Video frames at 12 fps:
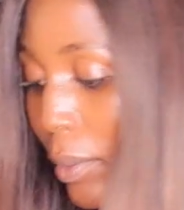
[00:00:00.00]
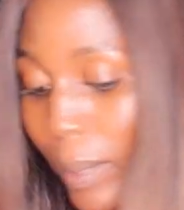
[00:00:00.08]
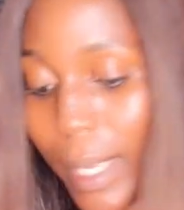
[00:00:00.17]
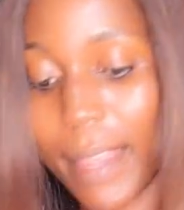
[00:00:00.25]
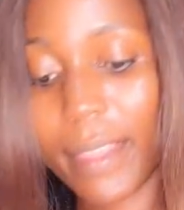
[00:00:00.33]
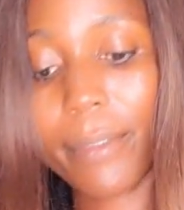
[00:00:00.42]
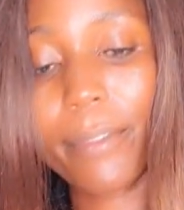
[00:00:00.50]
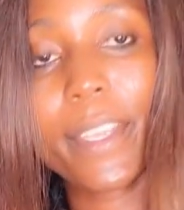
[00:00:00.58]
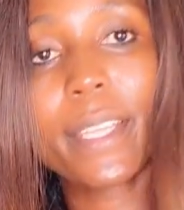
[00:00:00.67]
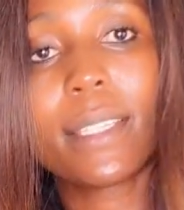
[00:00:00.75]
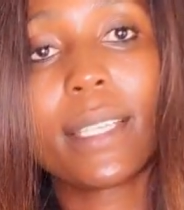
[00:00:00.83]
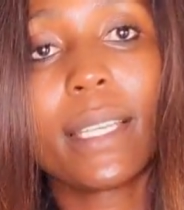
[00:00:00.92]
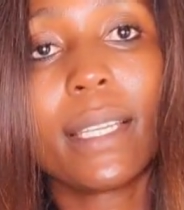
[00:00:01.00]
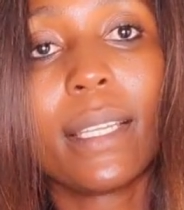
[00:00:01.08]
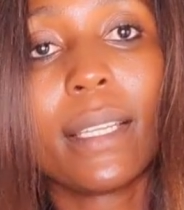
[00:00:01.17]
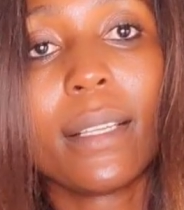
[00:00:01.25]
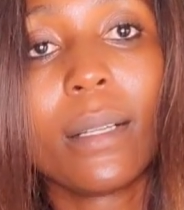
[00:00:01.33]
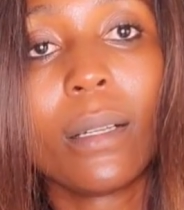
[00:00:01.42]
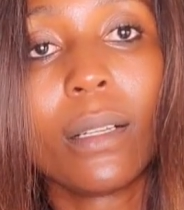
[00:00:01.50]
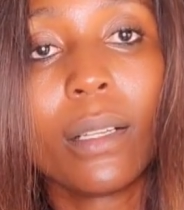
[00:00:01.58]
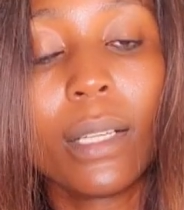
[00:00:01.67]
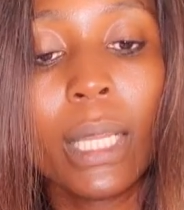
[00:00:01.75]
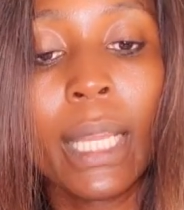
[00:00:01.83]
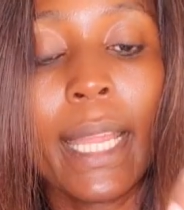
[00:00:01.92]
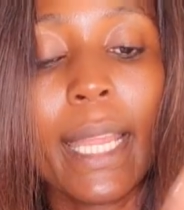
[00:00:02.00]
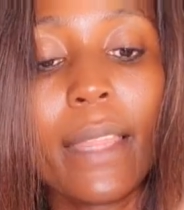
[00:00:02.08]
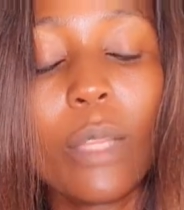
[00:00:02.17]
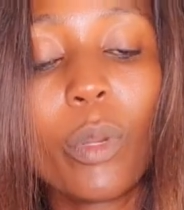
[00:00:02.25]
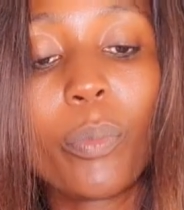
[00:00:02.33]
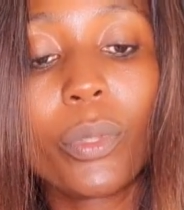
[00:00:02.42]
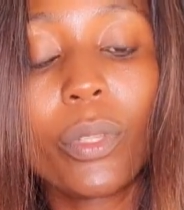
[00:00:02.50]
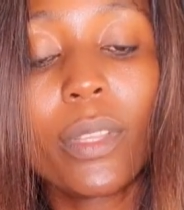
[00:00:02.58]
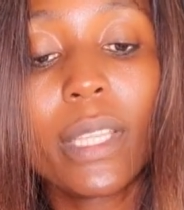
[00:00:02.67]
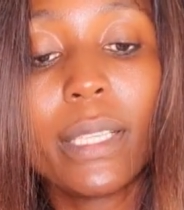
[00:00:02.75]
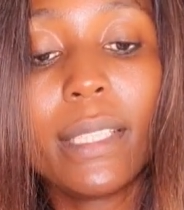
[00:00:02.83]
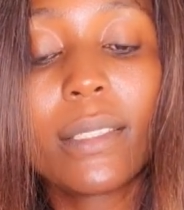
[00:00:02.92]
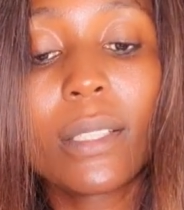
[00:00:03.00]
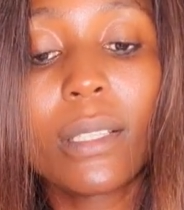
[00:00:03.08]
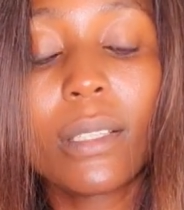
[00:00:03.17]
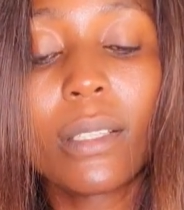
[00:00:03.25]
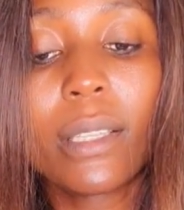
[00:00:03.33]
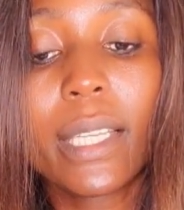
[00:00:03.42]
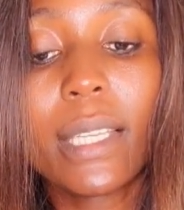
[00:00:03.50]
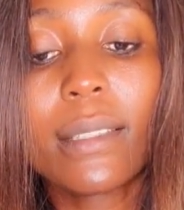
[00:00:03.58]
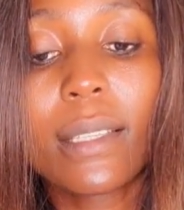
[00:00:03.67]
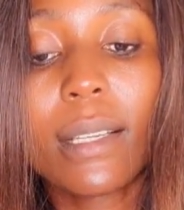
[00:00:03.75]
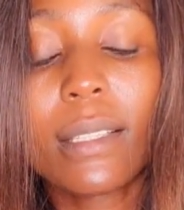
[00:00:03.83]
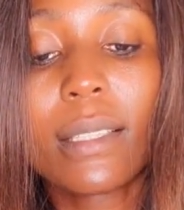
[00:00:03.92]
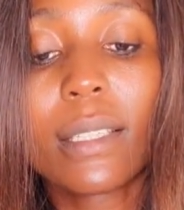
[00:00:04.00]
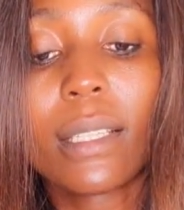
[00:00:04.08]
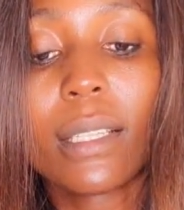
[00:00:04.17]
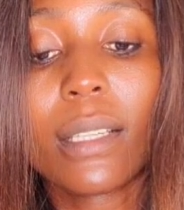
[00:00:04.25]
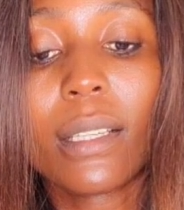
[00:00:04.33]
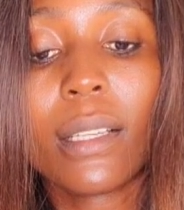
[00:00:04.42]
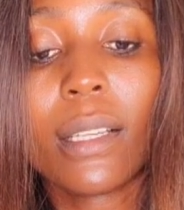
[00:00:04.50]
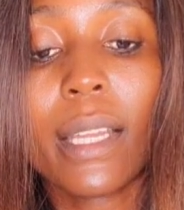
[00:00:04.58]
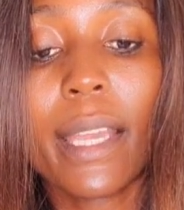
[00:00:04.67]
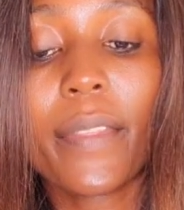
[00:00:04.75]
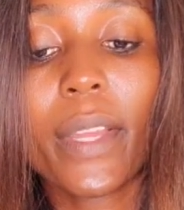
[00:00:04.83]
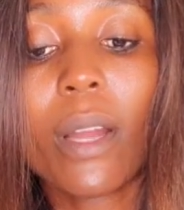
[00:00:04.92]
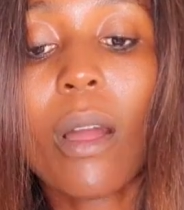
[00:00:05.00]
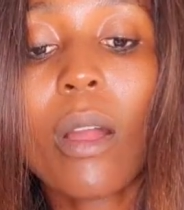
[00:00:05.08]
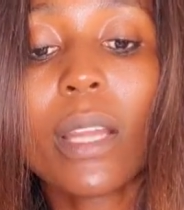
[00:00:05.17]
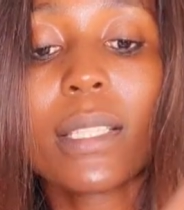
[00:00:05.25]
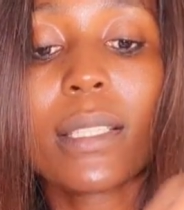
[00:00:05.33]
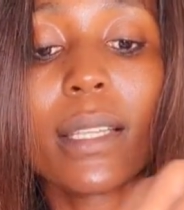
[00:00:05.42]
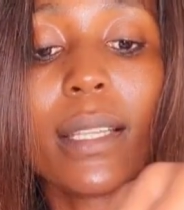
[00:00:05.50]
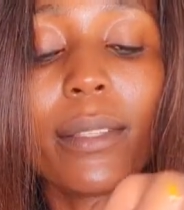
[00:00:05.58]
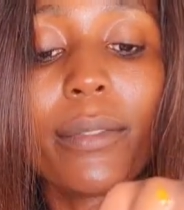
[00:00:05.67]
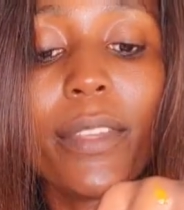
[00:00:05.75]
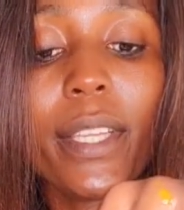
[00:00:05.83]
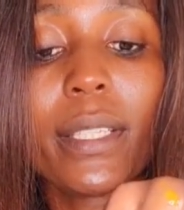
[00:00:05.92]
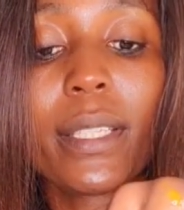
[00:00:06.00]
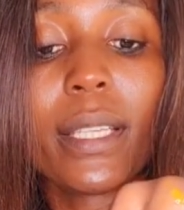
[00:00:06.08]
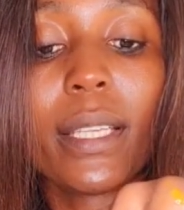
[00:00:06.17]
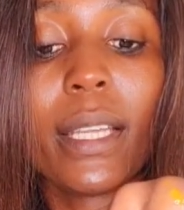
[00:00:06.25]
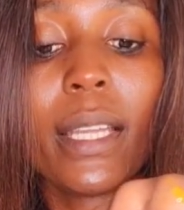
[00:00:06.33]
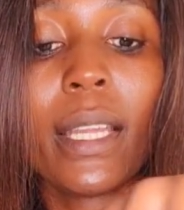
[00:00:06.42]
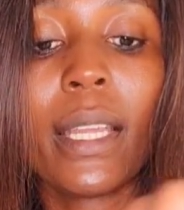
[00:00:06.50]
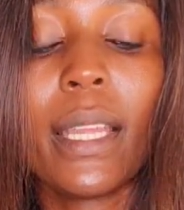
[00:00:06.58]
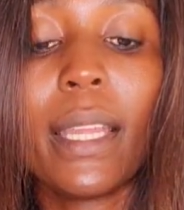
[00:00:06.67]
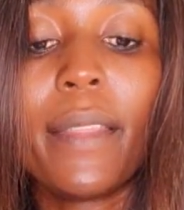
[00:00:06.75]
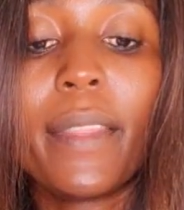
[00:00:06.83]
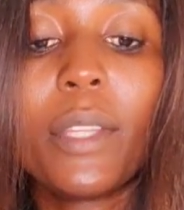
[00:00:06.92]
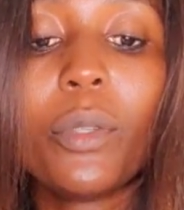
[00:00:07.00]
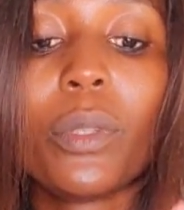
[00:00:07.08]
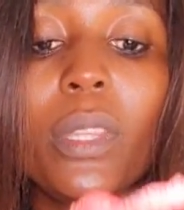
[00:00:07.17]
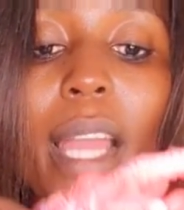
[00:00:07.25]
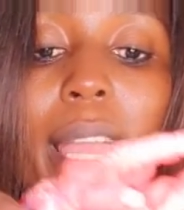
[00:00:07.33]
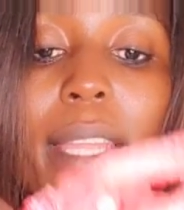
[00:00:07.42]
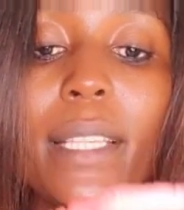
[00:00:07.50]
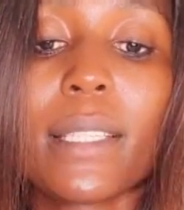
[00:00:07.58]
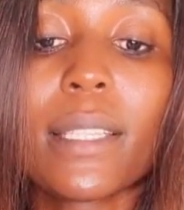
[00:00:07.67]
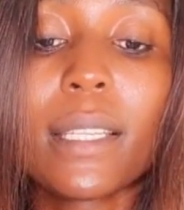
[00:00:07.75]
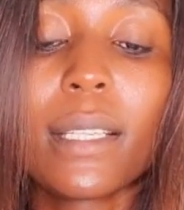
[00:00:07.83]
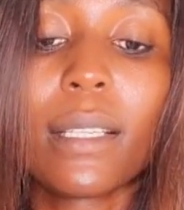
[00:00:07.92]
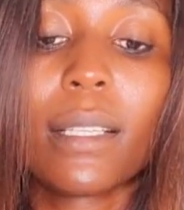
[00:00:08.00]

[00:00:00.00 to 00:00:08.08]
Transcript: we got the feet, and then we put on the gizzard, and the heart, and the feet, and then you tie it.